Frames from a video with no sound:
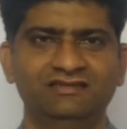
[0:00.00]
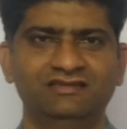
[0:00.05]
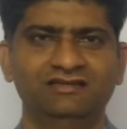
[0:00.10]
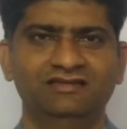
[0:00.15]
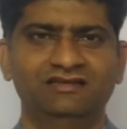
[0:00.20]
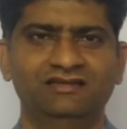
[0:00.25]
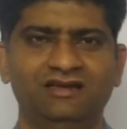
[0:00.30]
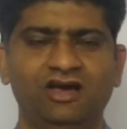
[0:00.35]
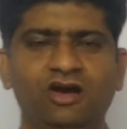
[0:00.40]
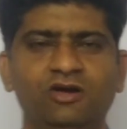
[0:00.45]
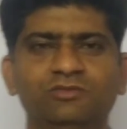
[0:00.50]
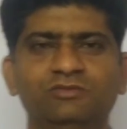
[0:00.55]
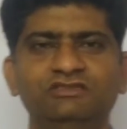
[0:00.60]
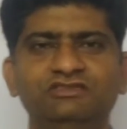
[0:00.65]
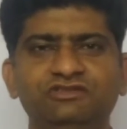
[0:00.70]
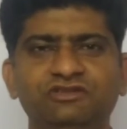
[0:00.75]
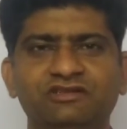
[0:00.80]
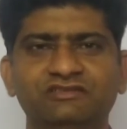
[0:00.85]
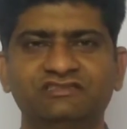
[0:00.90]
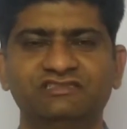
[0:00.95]
How much you are
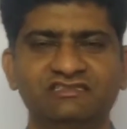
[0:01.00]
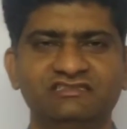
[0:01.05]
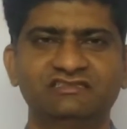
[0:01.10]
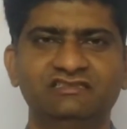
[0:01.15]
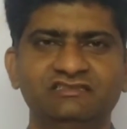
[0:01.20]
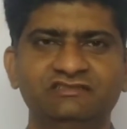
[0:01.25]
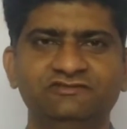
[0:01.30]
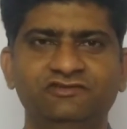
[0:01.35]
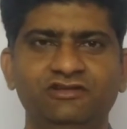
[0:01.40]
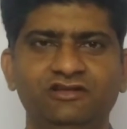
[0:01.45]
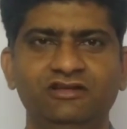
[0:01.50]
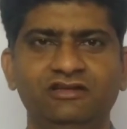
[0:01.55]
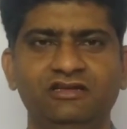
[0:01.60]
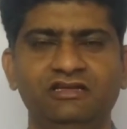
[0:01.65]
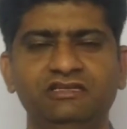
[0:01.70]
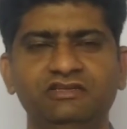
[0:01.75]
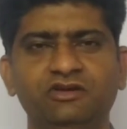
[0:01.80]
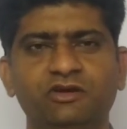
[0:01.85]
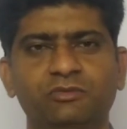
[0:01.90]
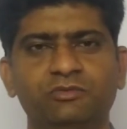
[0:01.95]
successful in
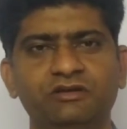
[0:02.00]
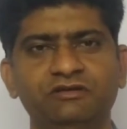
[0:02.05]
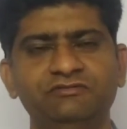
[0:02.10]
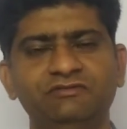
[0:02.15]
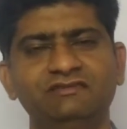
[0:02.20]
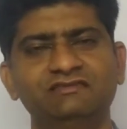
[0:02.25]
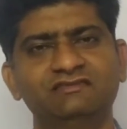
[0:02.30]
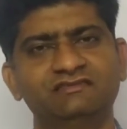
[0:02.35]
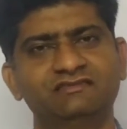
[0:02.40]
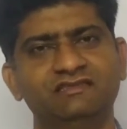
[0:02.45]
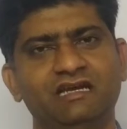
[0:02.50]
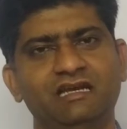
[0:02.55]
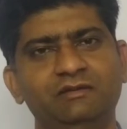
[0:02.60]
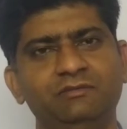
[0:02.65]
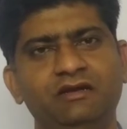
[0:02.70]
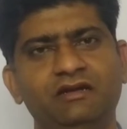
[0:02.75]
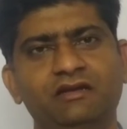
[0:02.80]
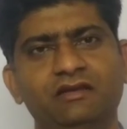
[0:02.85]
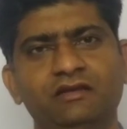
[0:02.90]
your previous assignment.